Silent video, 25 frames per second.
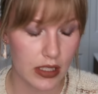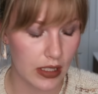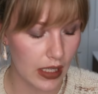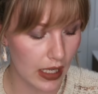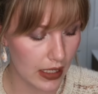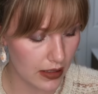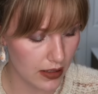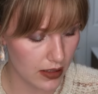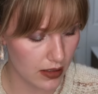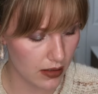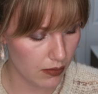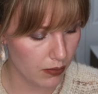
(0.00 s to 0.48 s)

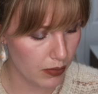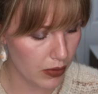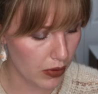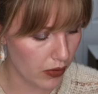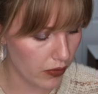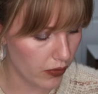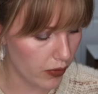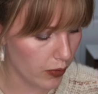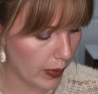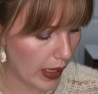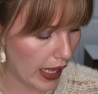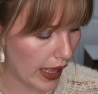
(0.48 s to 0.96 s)
It's a
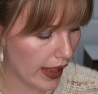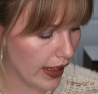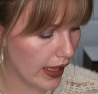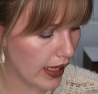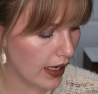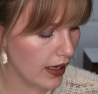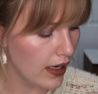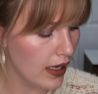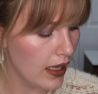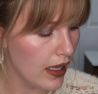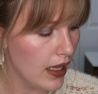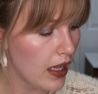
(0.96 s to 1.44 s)
beautiful palette.
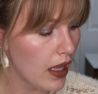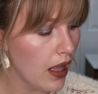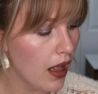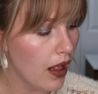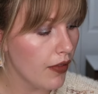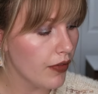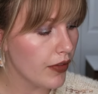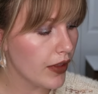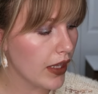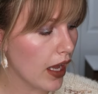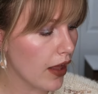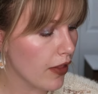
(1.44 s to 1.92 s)

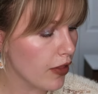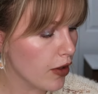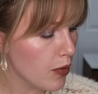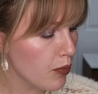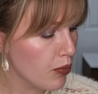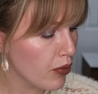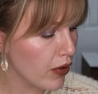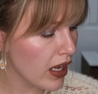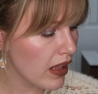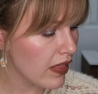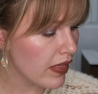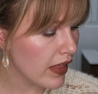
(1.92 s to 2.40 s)
The other
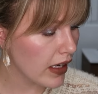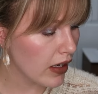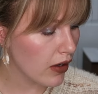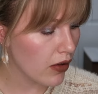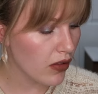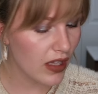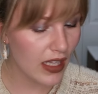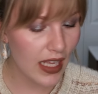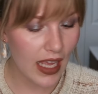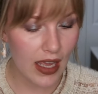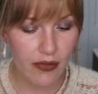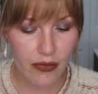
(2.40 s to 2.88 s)
brand that I
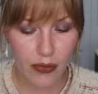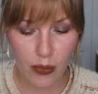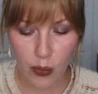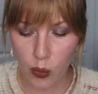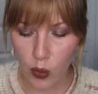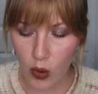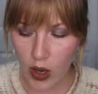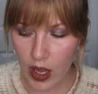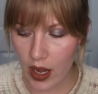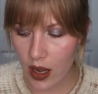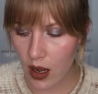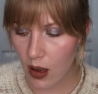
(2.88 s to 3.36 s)
only have
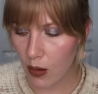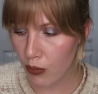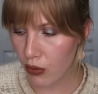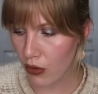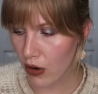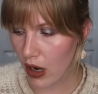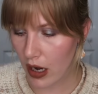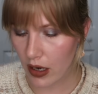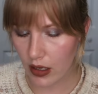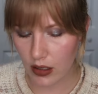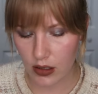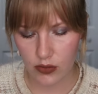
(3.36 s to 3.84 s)
one
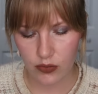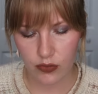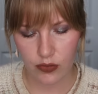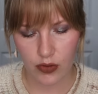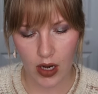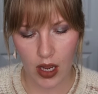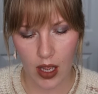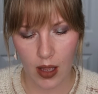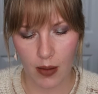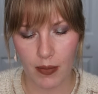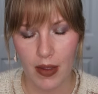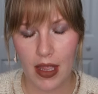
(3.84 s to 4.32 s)
product
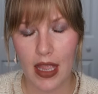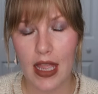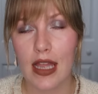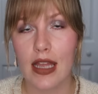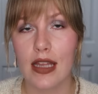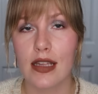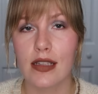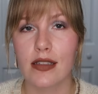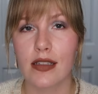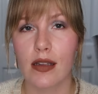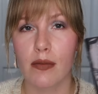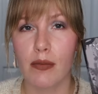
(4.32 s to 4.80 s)
from
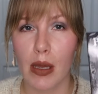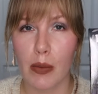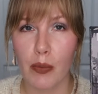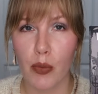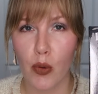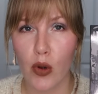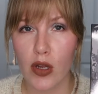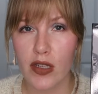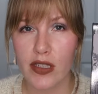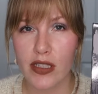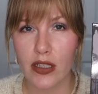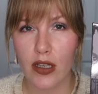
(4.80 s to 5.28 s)
is my
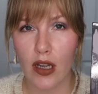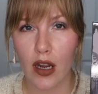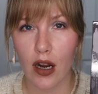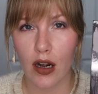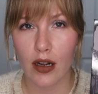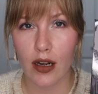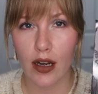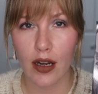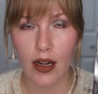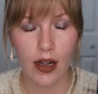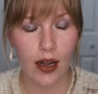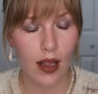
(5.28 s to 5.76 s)
Poison
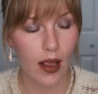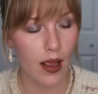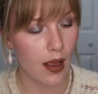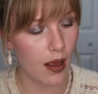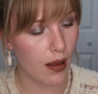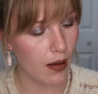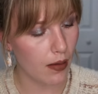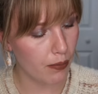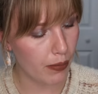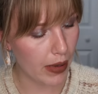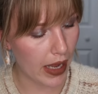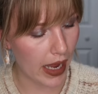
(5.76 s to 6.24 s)
Garden
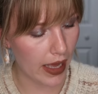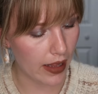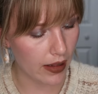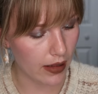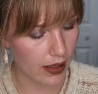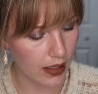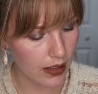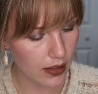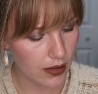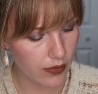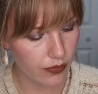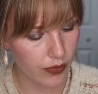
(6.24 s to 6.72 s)

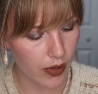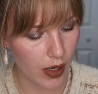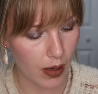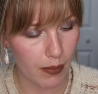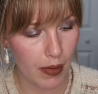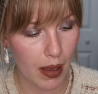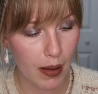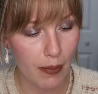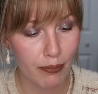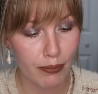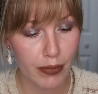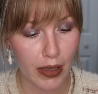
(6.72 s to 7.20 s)
palette
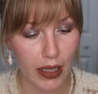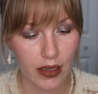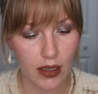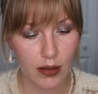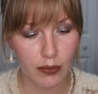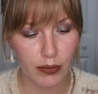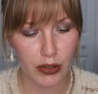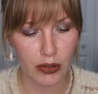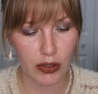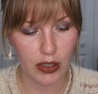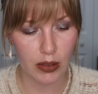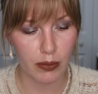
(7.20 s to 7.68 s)
from Bella
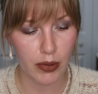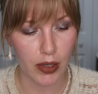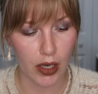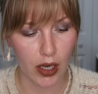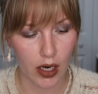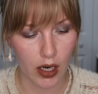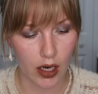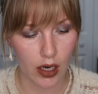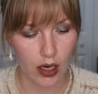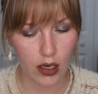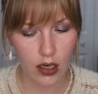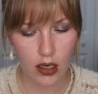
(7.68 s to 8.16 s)
Beauty
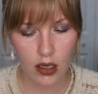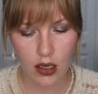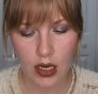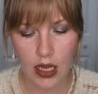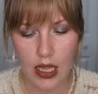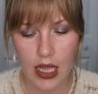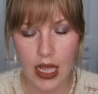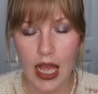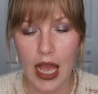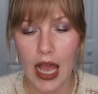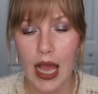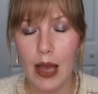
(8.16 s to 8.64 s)
Bar.
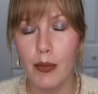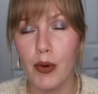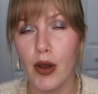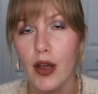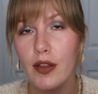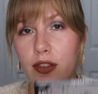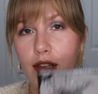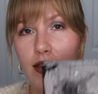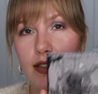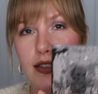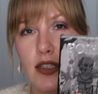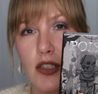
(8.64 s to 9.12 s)
I
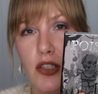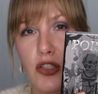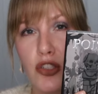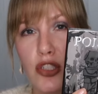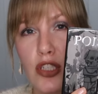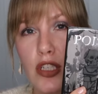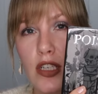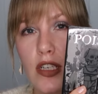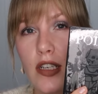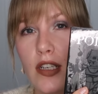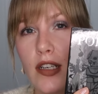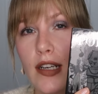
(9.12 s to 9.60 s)
bought this
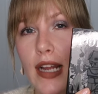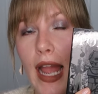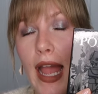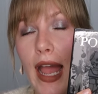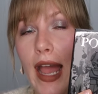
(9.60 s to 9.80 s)
year.